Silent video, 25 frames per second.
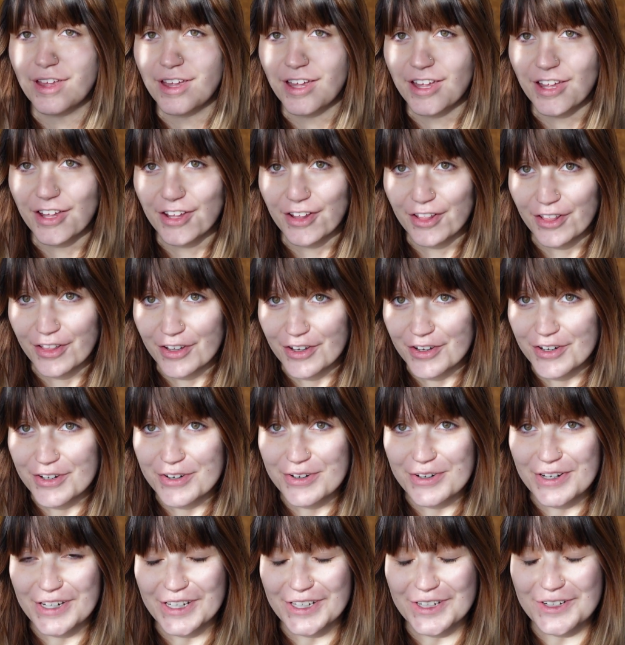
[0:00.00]

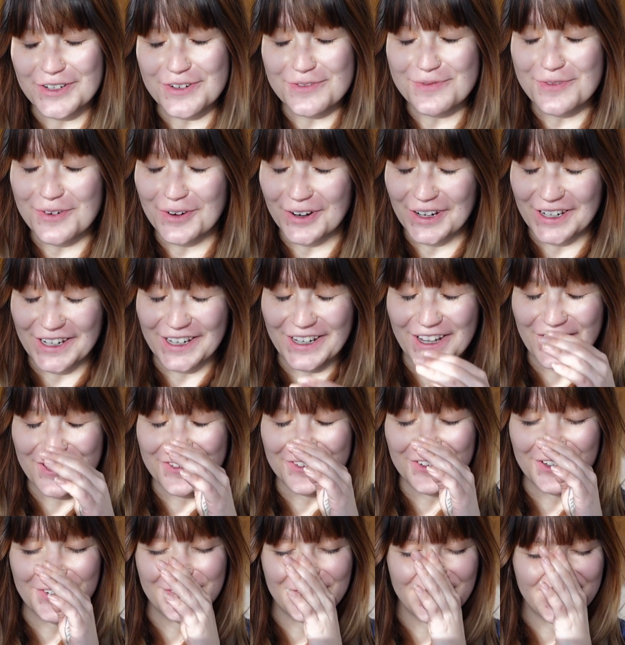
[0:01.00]
Hello and good morning
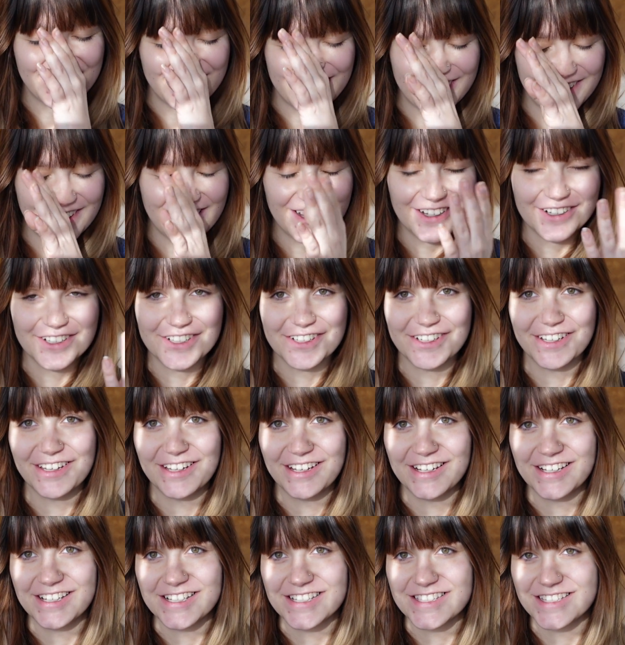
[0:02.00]
everyone. It
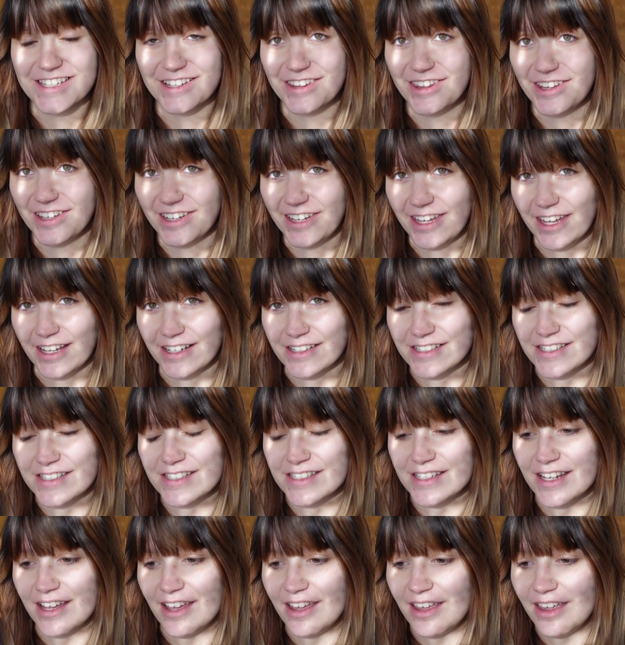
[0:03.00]
actually is the
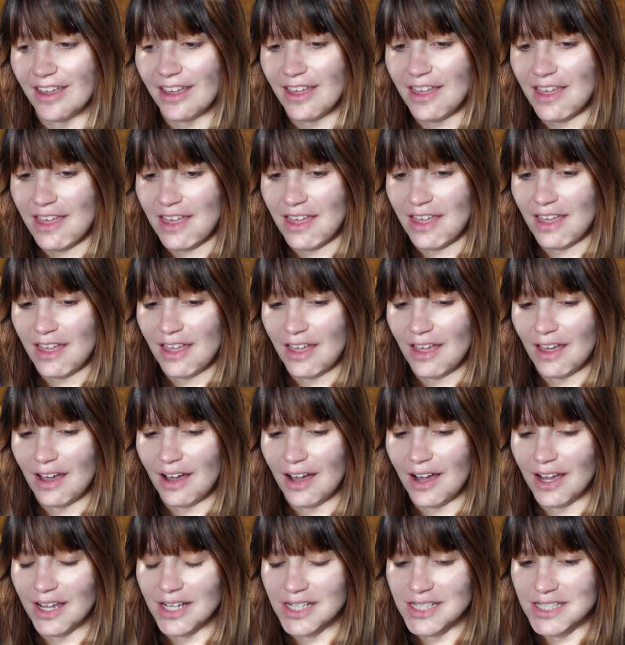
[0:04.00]
next day.
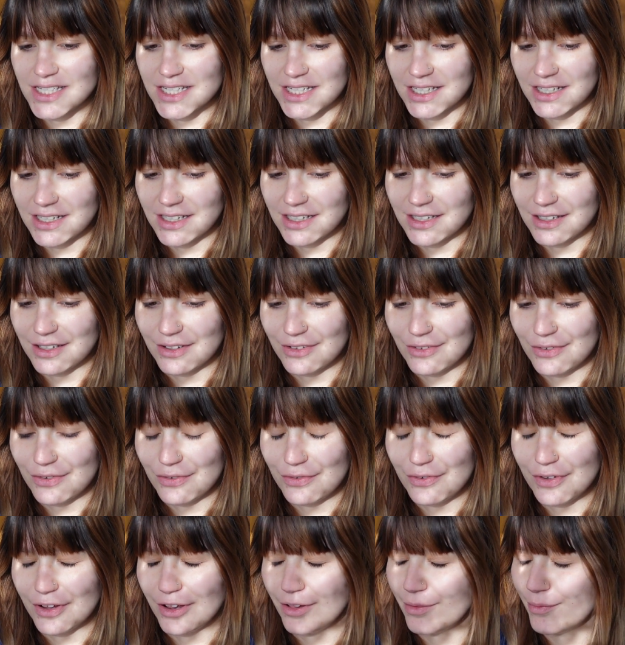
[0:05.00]
I didn't
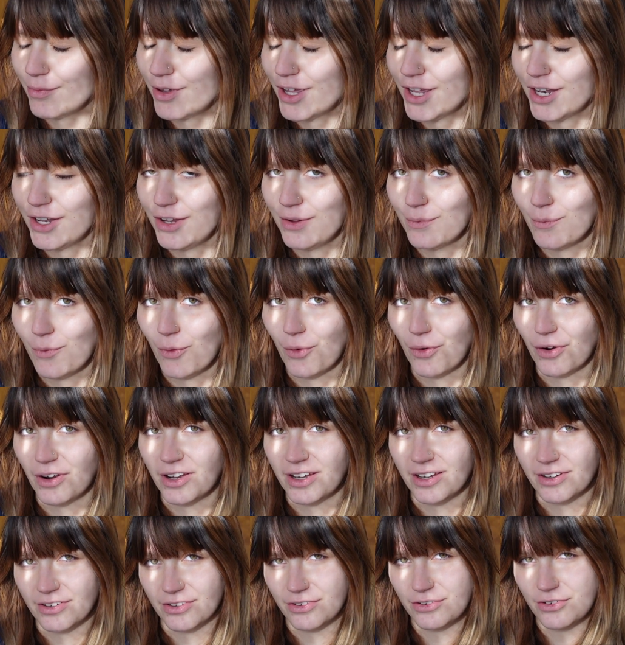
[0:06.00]
film anymore
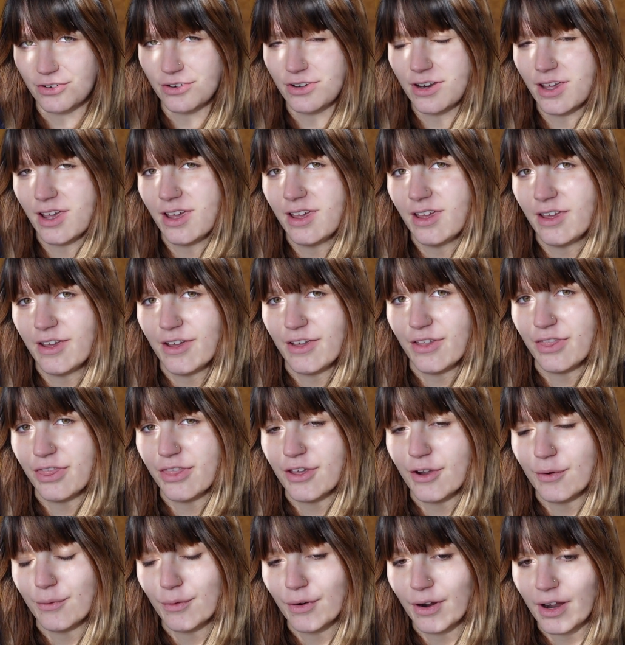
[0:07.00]
yesterday
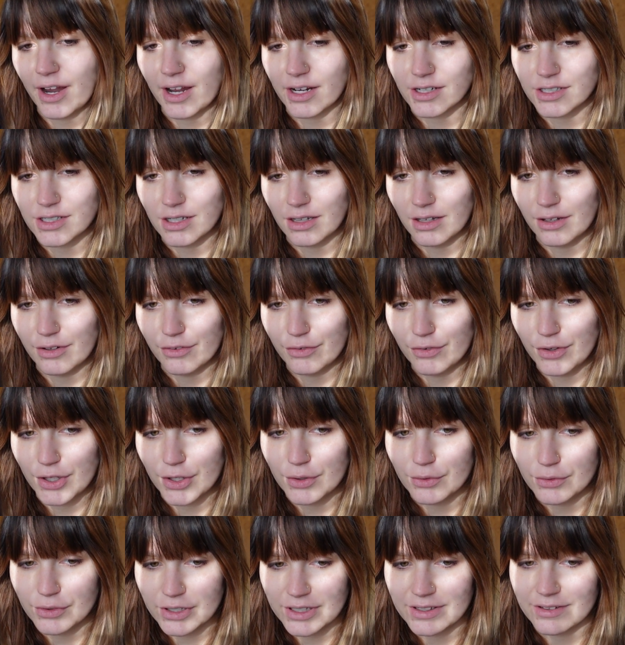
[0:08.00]
and there were actually a
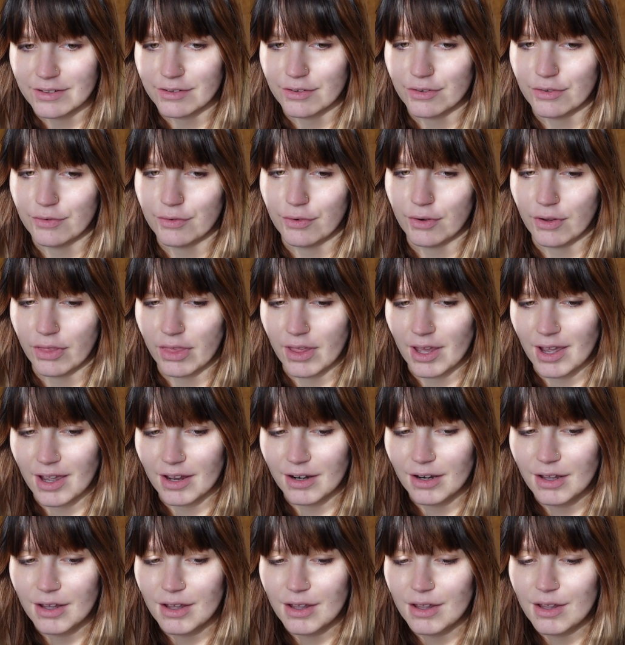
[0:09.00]
few reasons for
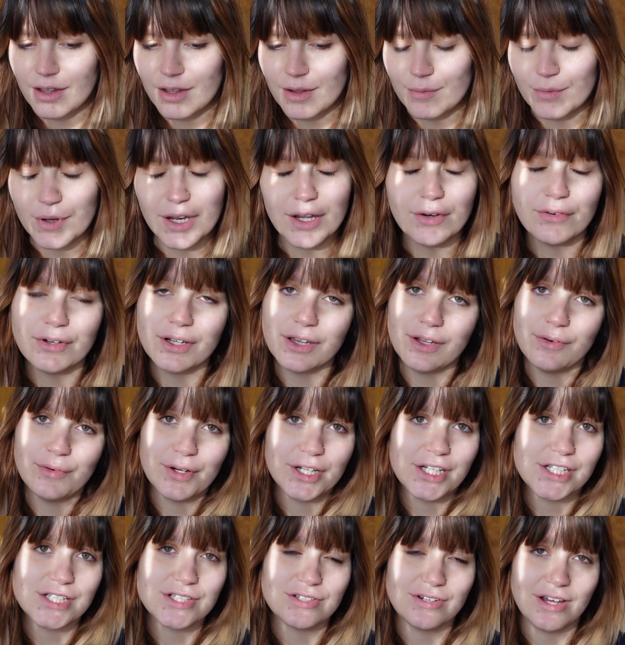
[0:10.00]
that. But I really
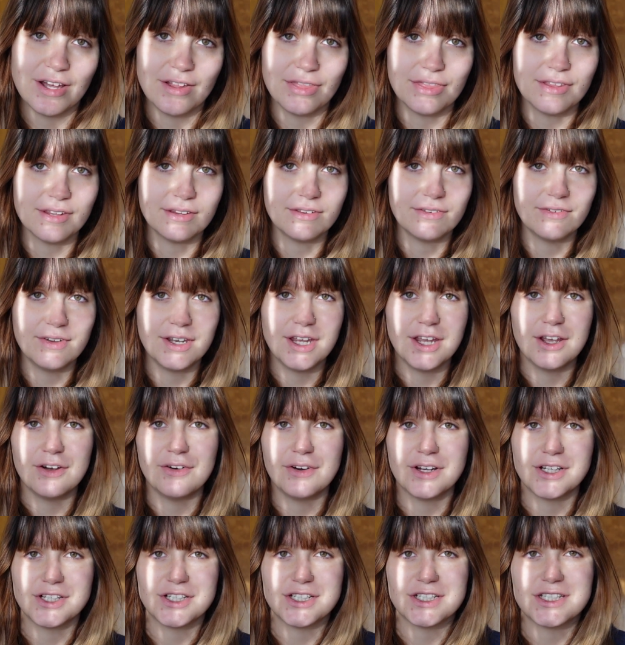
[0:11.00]
wanted to end this video
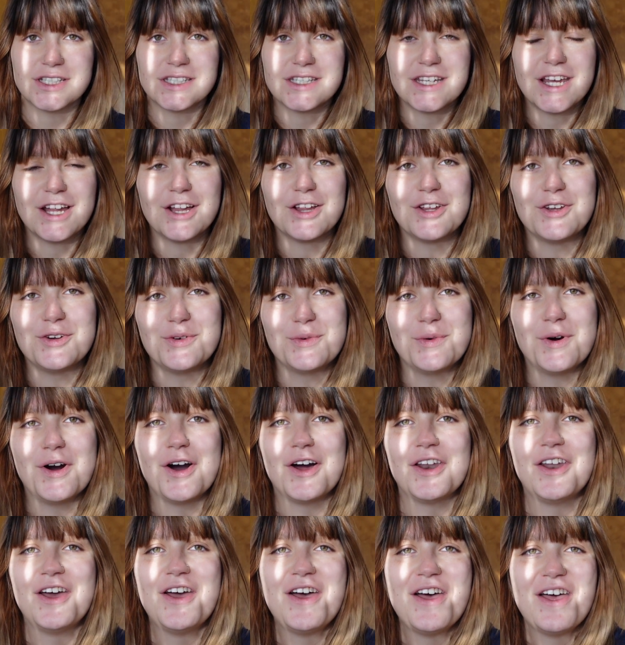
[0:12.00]
and just tell you
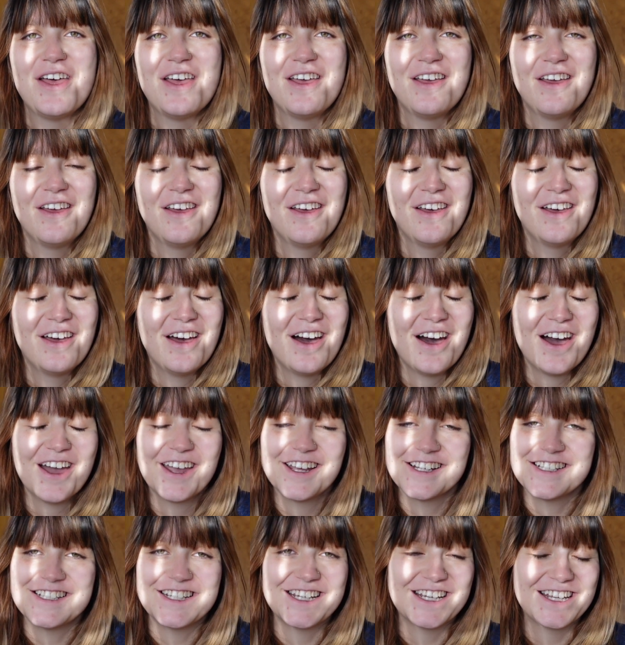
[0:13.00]
what
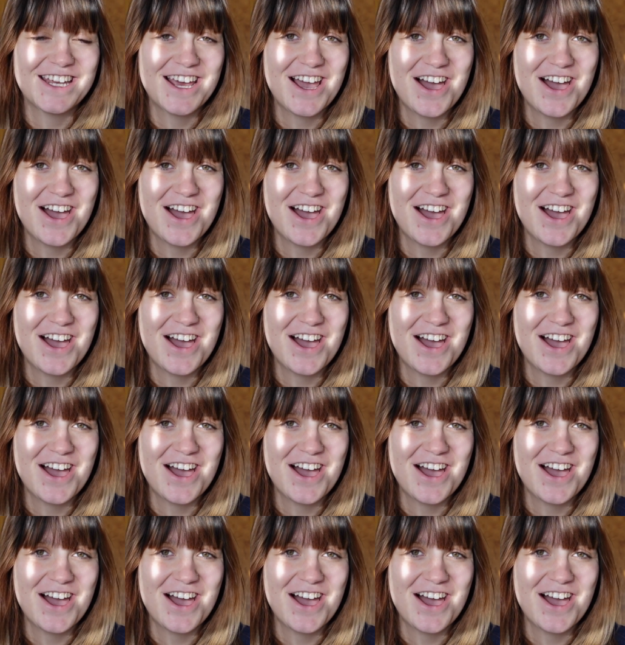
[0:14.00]
I did,